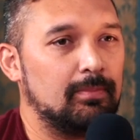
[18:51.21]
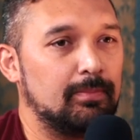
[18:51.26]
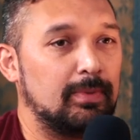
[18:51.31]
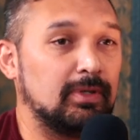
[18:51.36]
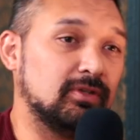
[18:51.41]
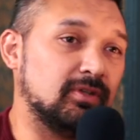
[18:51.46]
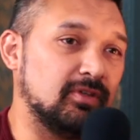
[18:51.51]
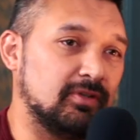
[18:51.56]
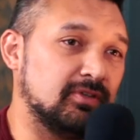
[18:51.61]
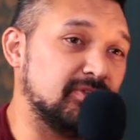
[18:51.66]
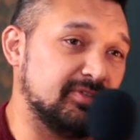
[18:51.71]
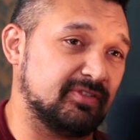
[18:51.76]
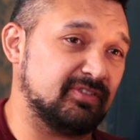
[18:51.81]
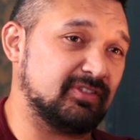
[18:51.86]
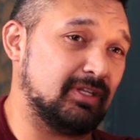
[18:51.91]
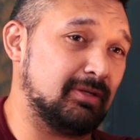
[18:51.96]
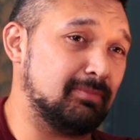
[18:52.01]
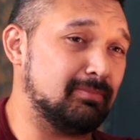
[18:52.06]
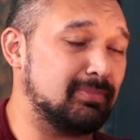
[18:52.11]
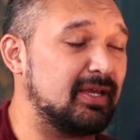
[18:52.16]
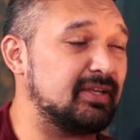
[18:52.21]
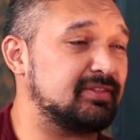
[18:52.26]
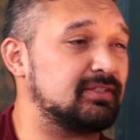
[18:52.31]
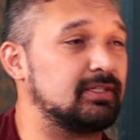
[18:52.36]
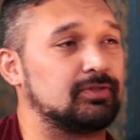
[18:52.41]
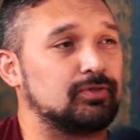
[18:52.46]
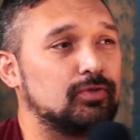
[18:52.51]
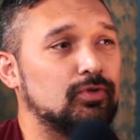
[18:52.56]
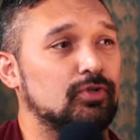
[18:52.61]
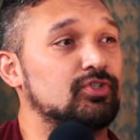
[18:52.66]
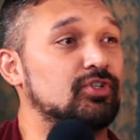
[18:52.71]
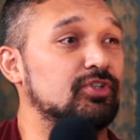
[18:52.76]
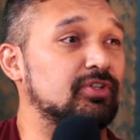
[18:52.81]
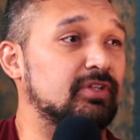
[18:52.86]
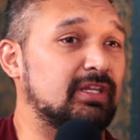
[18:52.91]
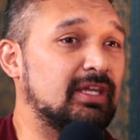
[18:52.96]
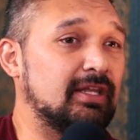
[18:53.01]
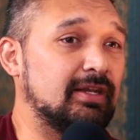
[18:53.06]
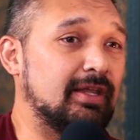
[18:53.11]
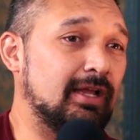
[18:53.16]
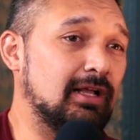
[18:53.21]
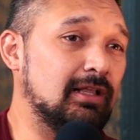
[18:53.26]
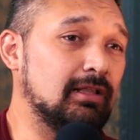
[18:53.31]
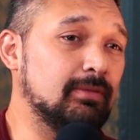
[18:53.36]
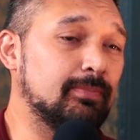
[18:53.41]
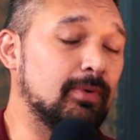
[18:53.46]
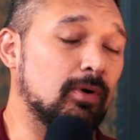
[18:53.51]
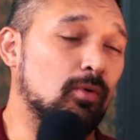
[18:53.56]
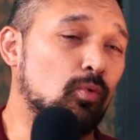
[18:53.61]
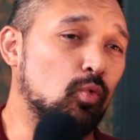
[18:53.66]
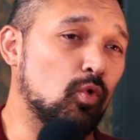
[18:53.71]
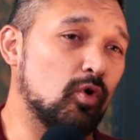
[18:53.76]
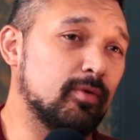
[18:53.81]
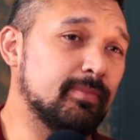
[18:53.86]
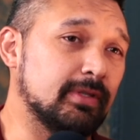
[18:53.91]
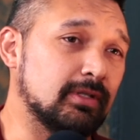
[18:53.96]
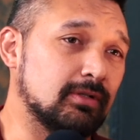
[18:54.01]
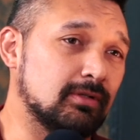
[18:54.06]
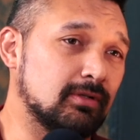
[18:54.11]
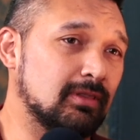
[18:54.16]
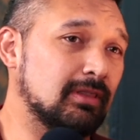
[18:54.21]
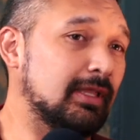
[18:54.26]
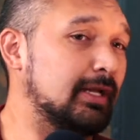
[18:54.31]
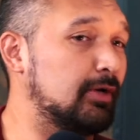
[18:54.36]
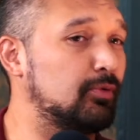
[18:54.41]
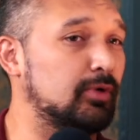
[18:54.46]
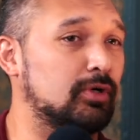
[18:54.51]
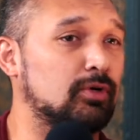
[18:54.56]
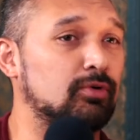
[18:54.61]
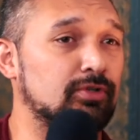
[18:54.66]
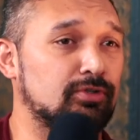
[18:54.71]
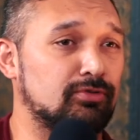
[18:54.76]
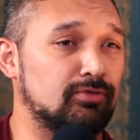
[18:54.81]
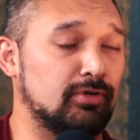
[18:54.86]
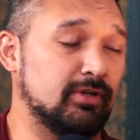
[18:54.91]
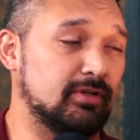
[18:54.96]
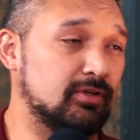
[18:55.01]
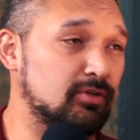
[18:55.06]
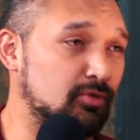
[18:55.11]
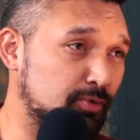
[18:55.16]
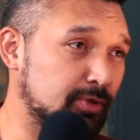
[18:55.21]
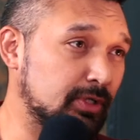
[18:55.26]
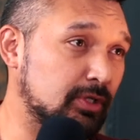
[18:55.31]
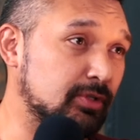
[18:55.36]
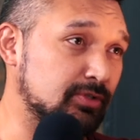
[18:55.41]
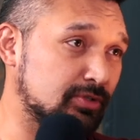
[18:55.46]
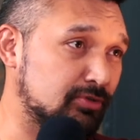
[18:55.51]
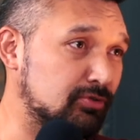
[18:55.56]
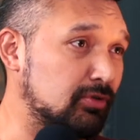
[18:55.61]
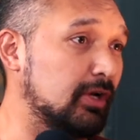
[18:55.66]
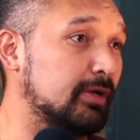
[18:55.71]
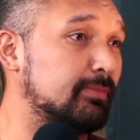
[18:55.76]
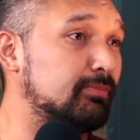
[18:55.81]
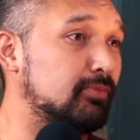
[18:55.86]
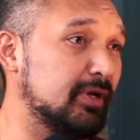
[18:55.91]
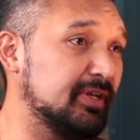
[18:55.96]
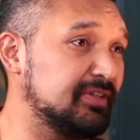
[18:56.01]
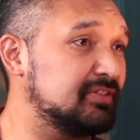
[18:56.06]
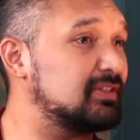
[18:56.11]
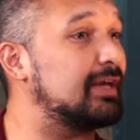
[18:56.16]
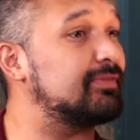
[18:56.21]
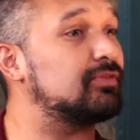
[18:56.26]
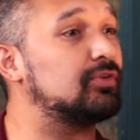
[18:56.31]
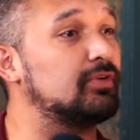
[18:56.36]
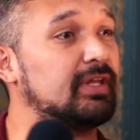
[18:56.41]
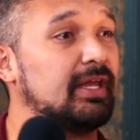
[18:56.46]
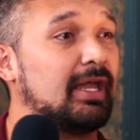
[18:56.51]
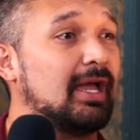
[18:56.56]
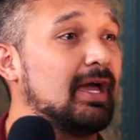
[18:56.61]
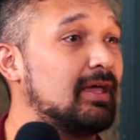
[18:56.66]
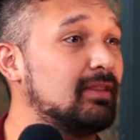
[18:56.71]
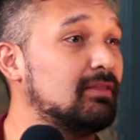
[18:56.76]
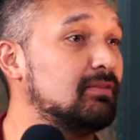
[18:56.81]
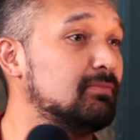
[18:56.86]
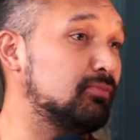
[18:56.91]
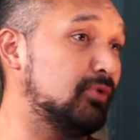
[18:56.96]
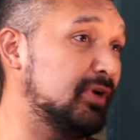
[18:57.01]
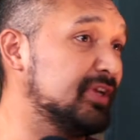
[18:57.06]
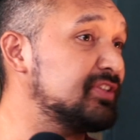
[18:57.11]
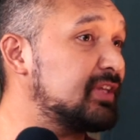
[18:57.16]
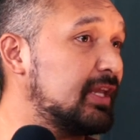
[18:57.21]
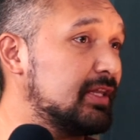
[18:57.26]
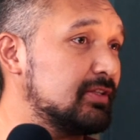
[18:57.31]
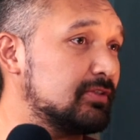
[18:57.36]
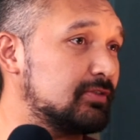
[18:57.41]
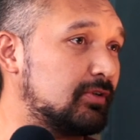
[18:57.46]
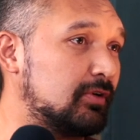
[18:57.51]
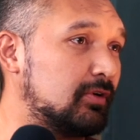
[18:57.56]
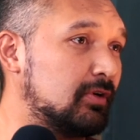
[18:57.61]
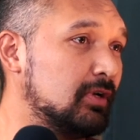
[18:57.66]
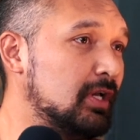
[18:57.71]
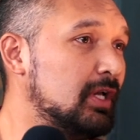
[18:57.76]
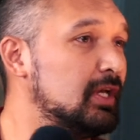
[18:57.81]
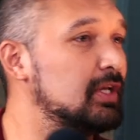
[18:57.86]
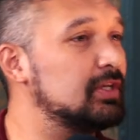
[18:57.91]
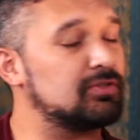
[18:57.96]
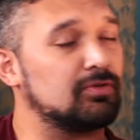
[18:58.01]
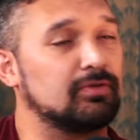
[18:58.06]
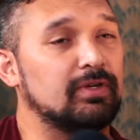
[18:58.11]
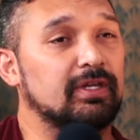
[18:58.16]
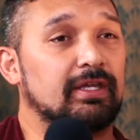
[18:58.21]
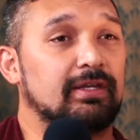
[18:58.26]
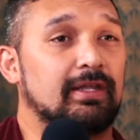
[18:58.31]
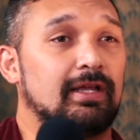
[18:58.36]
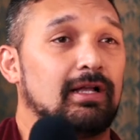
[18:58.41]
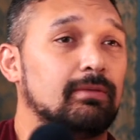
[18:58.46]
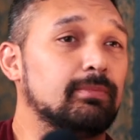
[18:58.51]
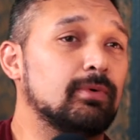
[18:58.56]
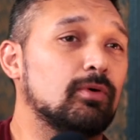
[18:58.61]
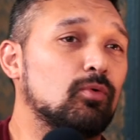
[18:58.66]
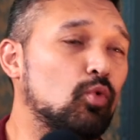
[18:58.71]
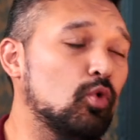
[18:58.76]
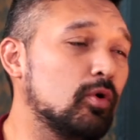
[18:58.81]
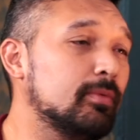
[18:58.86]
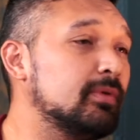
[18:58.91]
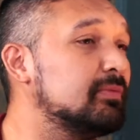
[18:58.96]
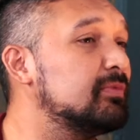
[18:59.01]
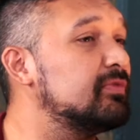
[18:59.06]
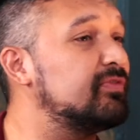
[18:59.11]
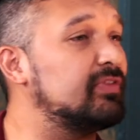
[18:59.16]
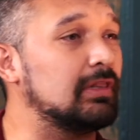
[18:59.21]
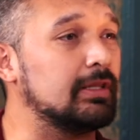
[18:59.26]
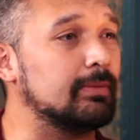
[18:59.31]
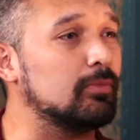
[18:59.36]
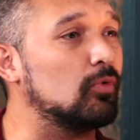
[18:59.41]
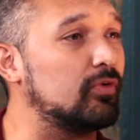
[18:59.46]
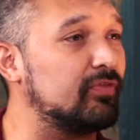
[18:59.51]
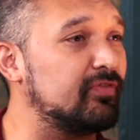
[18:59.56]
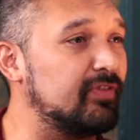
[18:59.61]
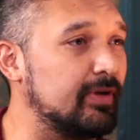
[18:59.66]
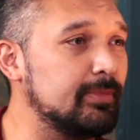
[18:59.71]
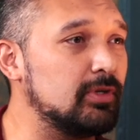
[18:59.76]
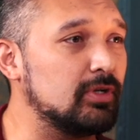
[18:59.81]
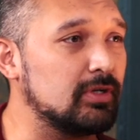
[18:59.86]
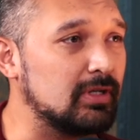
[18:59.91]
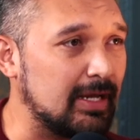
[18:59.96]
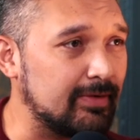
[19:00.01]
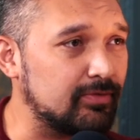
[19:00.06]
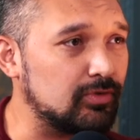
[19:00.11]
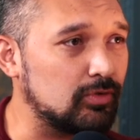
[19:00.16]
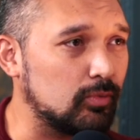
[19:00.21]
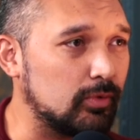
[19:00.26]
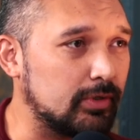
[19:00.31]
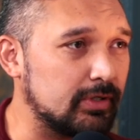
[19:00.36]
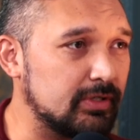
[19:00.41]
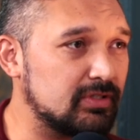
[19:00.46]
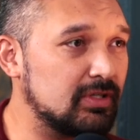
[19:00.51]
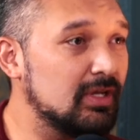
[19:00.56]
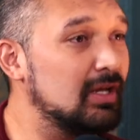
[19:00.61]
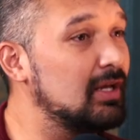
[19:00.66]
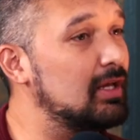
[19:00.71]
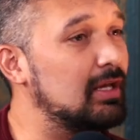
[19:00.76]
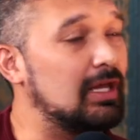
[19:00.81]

But th- the, same plastic surgeon can help a woman like reconstruct, reconstruct breast mm-hmm. after they had breast cancer, so yep. they can help a woman feel more feminine afterwards.